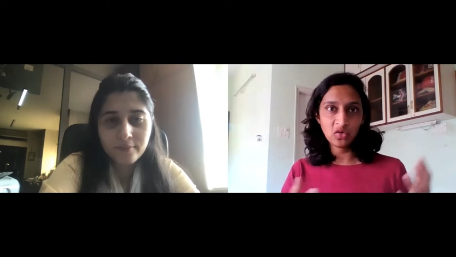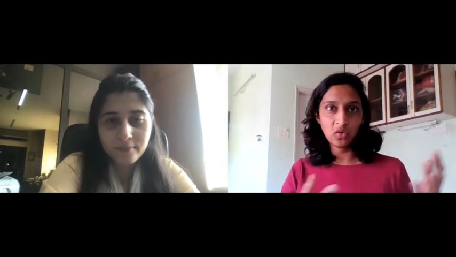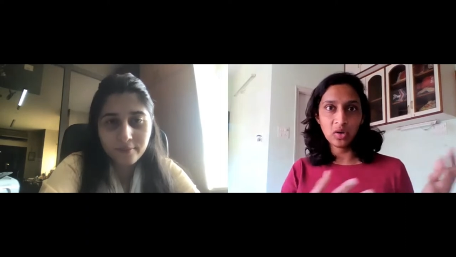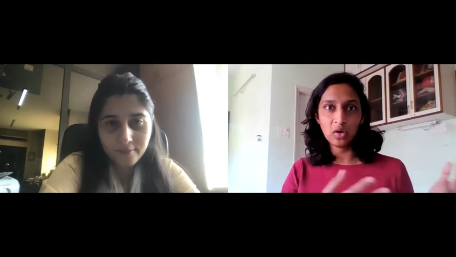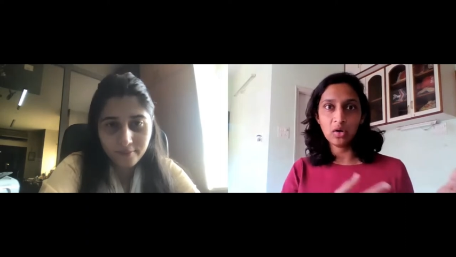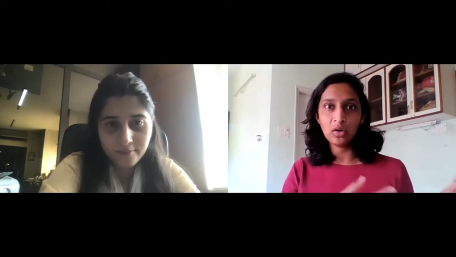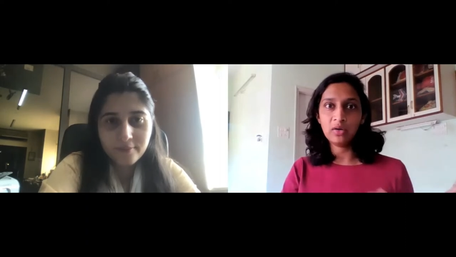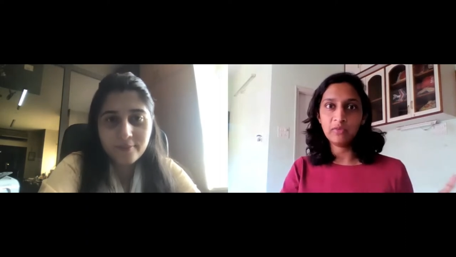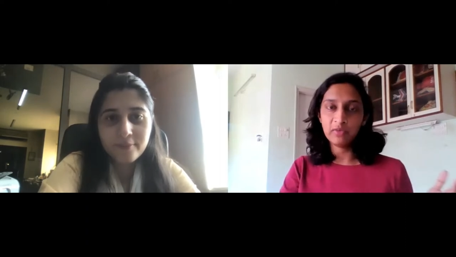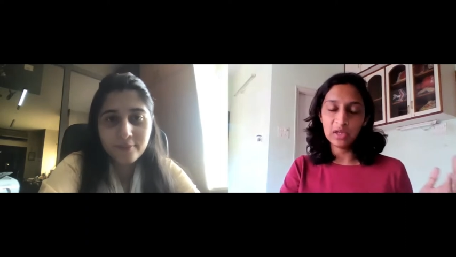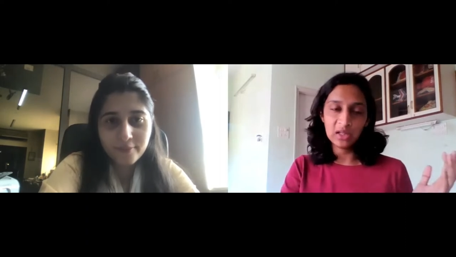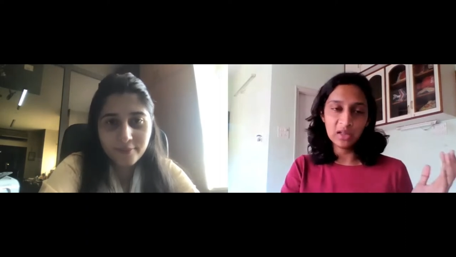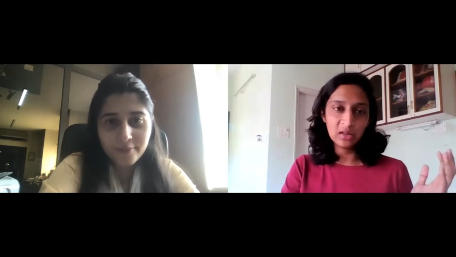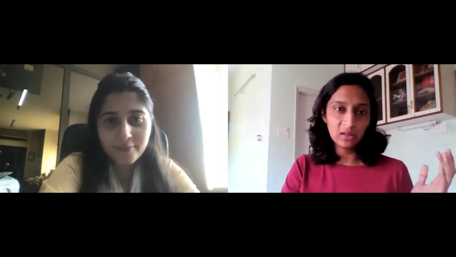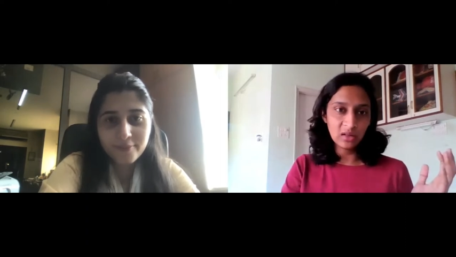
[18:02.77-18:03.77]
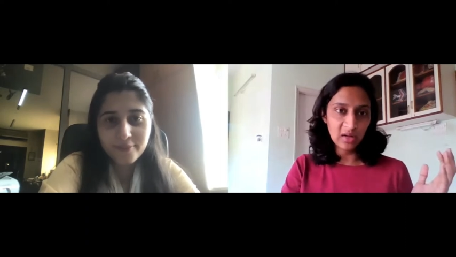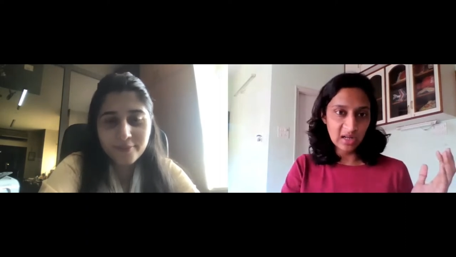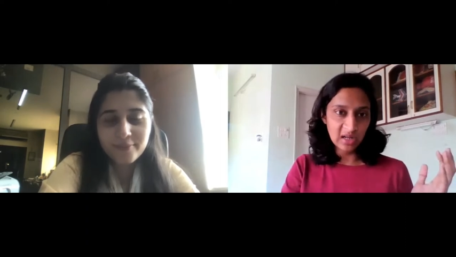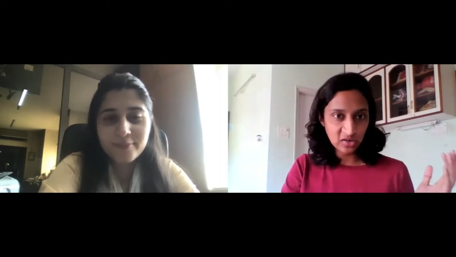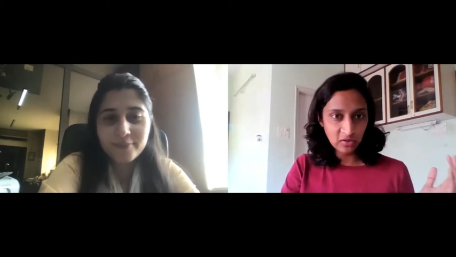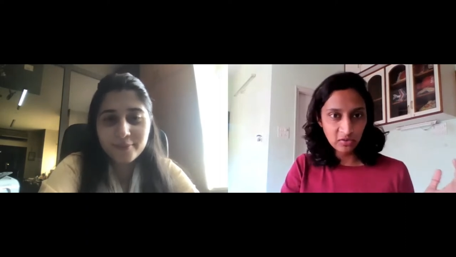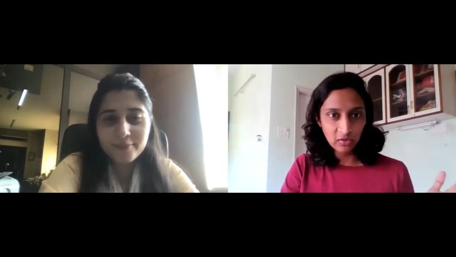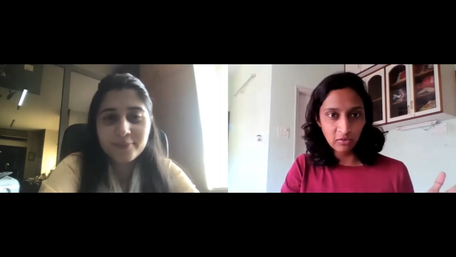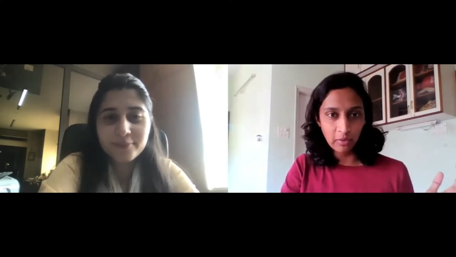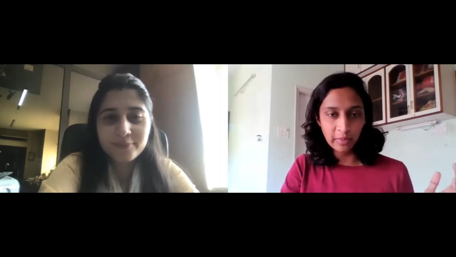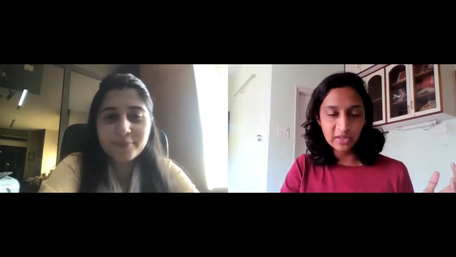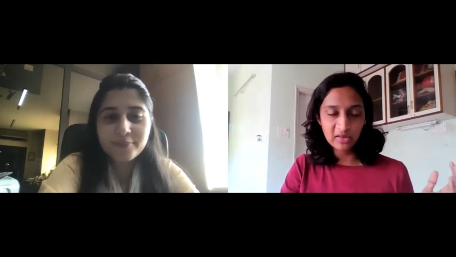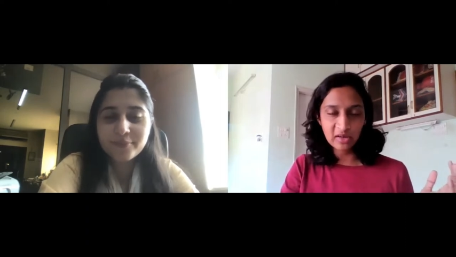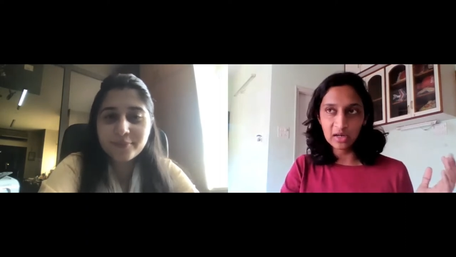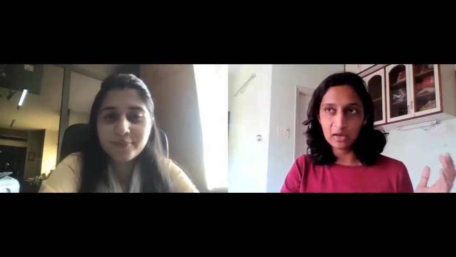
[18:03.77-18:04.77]
Speaker 1: what's going on in the rest of the
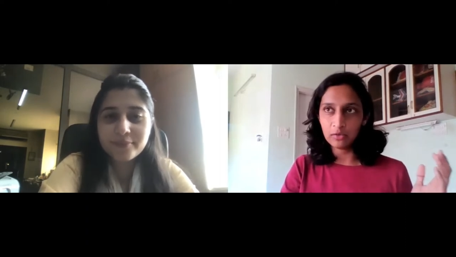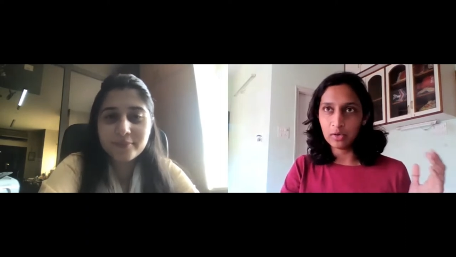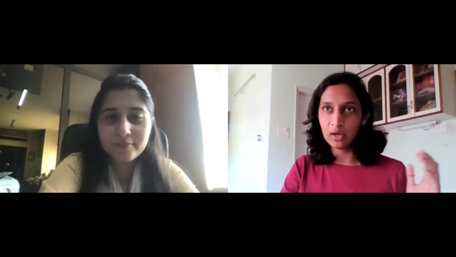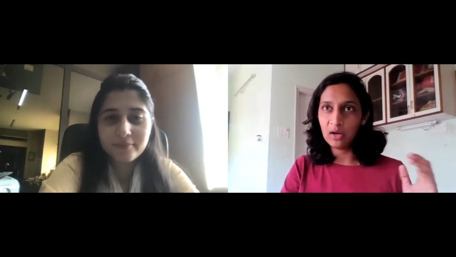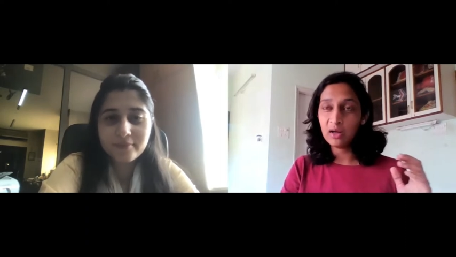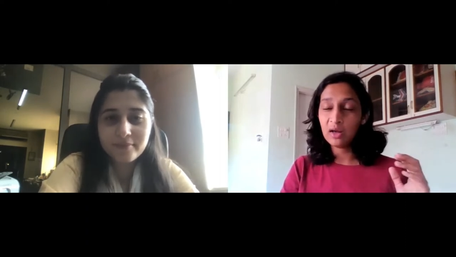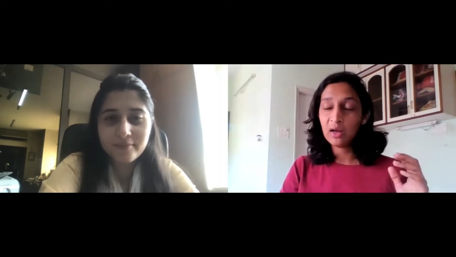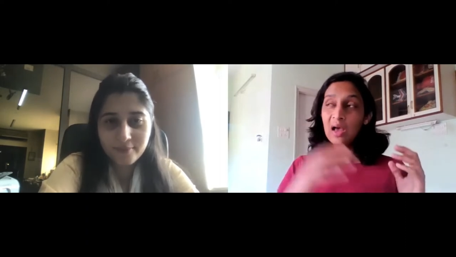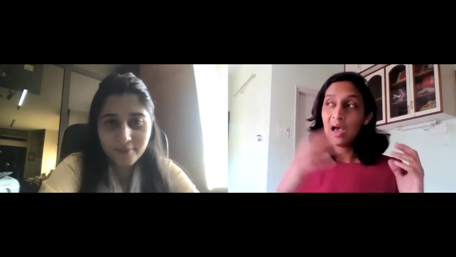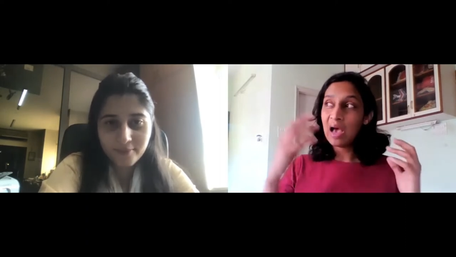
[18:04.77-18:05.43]
women's cricket world.